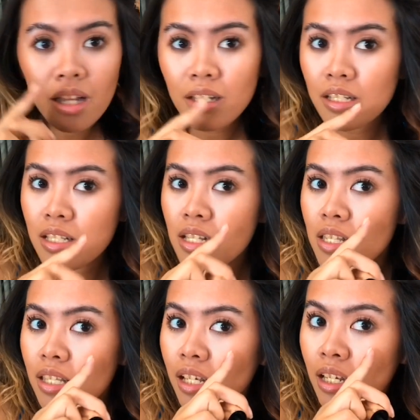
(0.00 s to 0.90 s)
and this is
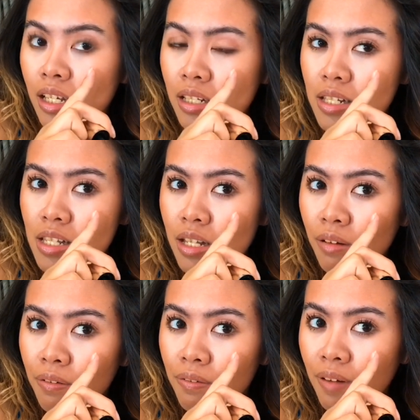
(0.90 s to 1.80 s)
the
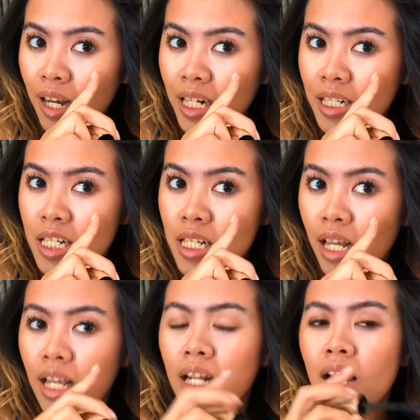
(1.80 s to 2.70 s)
defined
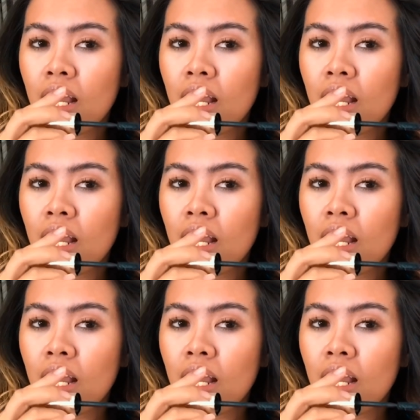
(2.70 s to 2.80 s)
side.